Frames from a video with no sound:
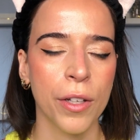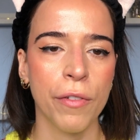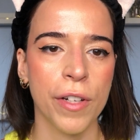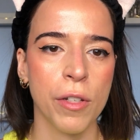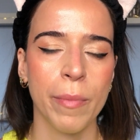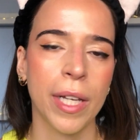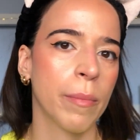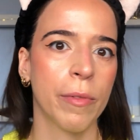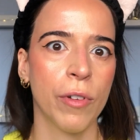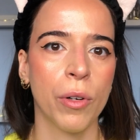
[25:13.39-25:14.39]
your face of
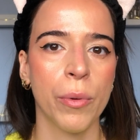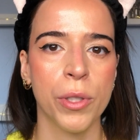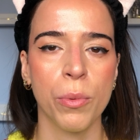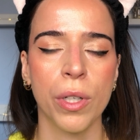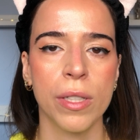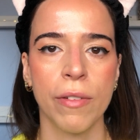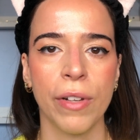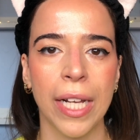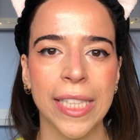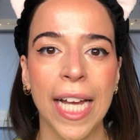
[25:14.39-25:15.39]
makeup before going to work,
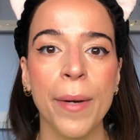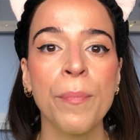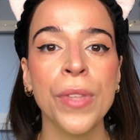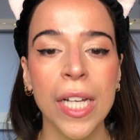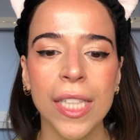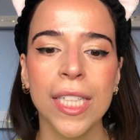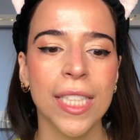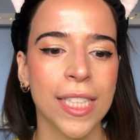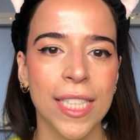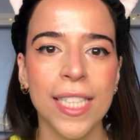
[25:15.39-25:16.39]
something like that,
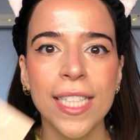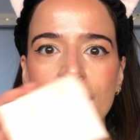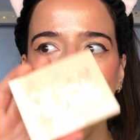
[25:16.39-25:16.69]
then this is